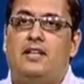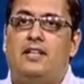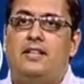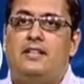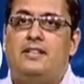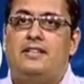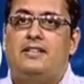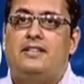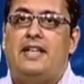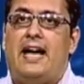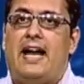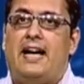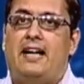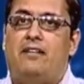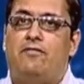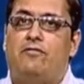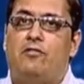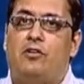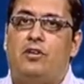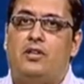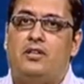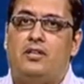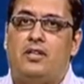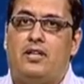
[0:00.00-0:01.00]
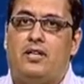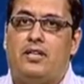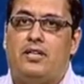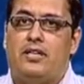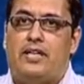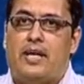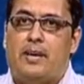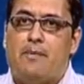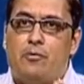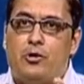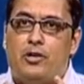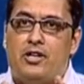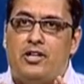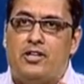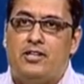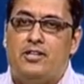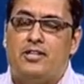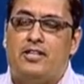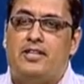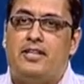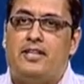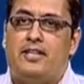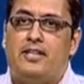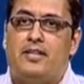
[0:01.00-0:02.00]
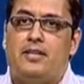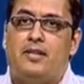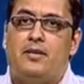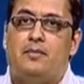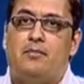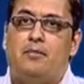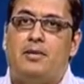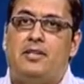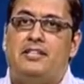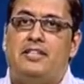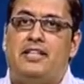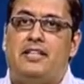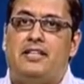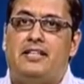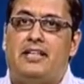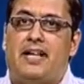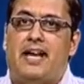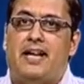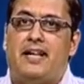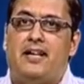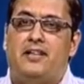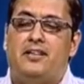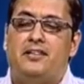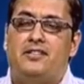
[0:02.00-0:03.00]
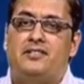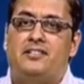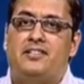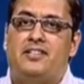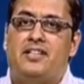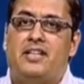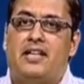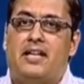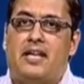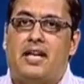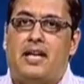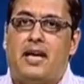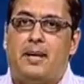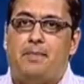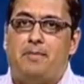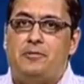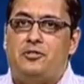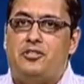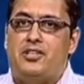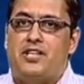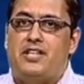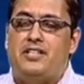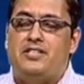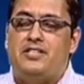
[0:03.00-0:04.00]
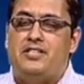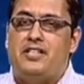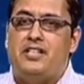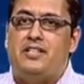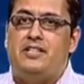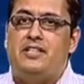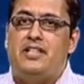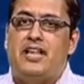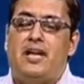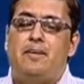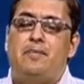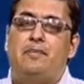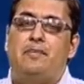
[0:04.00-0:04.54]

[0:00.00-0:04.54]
That worked temporarily, but the attackers kept changing the IP